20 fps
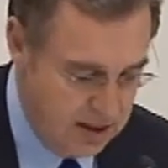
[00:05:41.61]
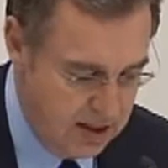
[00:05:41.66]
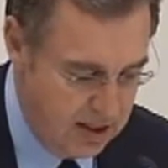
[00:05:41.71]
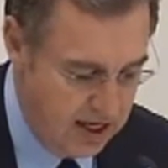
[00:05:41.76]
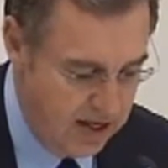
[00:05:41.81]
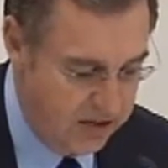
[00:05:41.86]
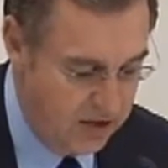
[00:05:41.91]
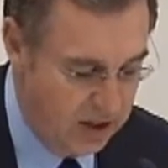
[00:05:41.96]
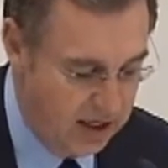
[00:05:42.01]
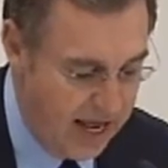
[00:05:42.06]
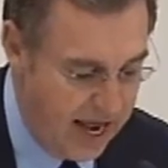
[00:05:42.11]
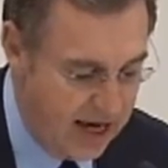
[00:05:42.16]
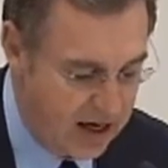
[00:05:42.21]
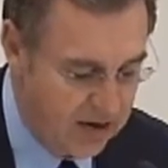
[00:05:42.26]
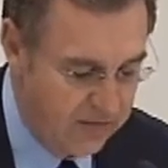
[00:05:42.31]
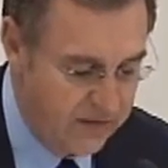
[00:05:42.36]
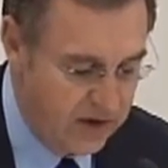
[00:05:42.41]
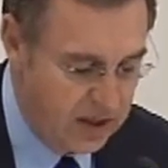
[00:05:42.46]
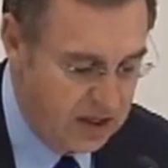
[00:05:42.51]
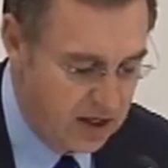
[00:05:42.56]
and the lack
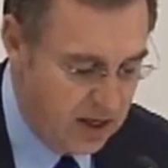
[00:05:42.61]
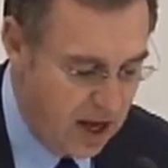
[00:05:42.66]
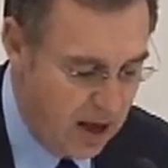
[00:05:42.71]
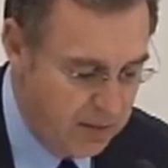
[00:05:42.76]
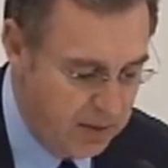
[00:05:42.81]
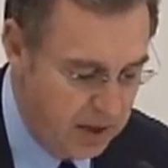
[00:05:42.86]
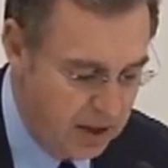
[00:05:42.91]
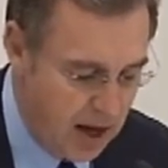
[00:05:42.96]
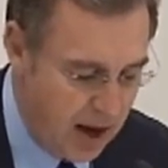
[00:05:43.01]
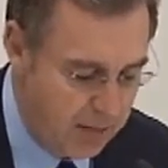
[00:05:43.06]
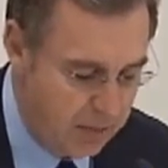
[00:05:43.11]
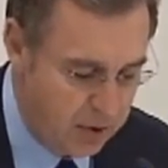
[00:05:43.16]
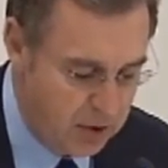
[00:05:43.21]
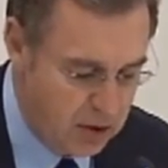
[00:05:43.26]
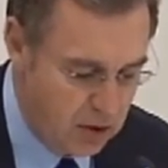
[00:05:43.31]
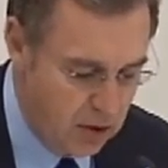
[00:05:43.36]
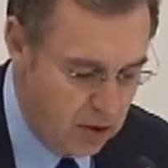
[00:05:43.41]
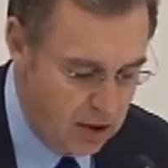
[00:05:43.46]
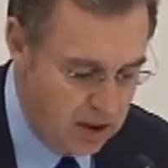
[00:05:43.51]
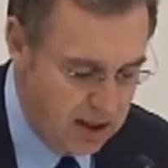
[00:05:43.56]
of economic
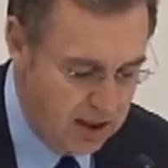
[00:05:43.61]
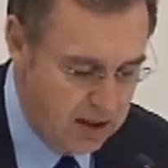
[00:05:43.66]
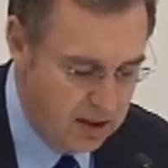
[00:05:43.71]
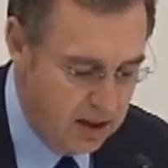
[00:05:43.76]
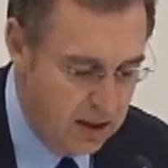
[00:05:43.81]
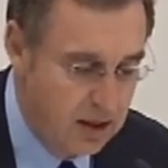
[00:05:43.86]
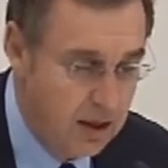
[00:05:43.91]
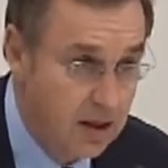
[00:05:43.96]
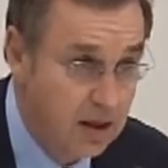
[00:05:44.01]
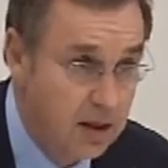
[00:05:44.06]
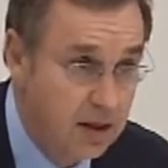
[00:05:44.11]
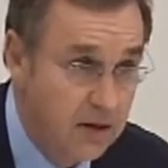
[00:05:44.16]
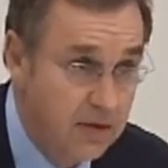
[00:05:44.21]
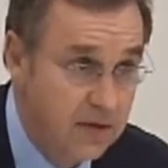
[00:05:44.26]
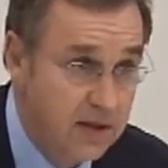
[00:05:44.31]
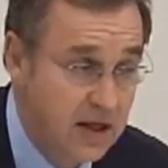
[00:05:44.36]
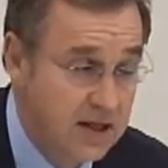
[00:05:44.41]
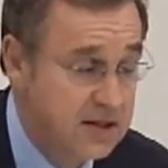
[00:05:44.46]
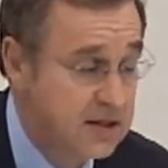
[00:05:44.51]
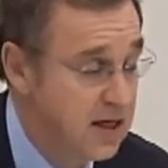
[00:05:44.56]
opportunity
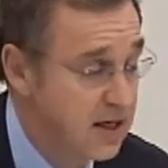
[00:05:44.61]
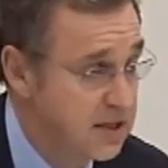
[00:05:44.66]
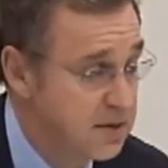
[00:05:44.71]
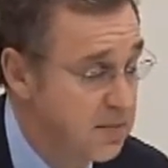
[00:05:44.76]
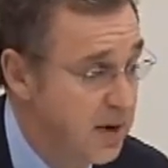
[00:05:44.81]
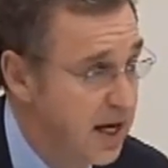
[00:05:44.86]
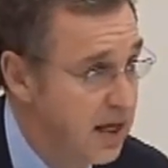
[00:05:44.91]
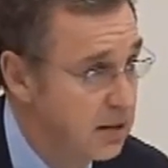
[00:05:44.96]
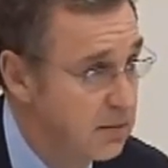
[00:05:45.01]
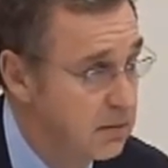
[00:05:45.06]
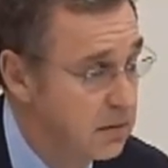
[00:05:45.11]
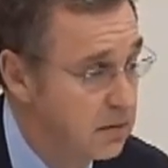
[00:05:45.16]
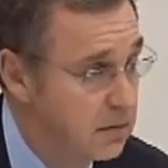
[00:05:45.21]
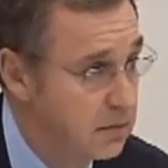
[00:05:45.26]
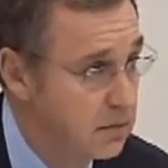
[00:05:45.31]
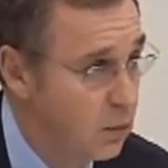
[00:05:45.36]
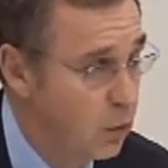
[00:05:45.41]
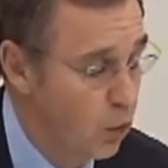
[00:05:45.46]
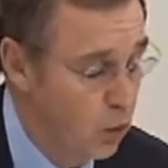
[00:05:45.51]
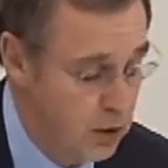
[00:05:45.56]
that is made
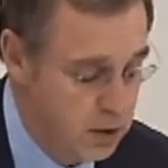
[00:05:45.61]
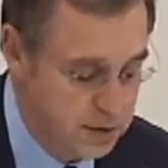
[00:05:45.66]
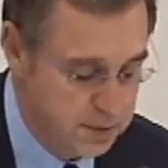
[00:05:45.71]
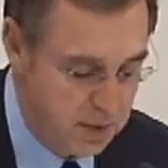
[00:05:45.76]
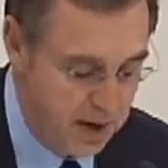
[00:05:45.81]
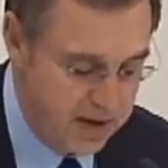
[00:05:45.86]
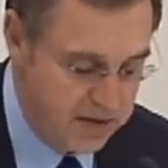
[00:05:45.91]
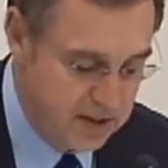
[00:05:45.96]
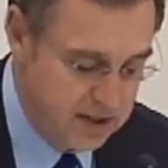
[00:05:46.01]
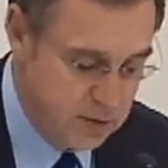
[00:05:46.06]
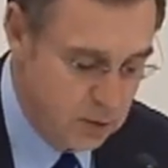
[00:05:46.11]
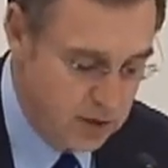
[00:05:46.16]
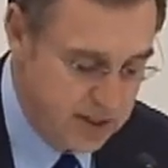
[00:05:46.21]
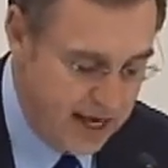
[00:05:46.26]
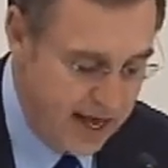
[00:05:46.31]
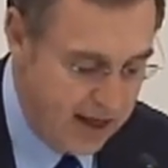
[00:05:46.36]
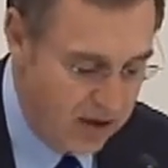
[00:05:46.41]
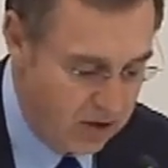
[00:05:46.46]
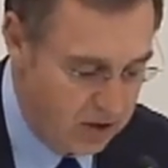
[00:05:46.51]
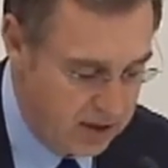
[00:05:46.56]
worse by these
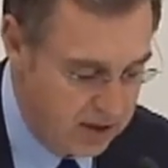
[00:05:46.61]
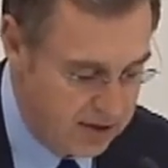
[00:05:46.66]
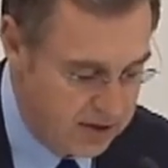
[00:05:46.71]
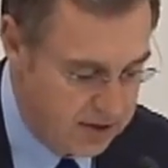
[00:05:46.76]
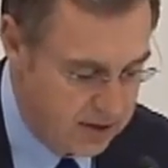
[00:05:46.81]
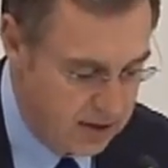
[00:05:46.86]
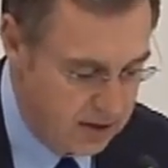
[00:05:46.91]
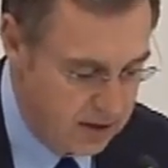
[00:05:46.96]
realities.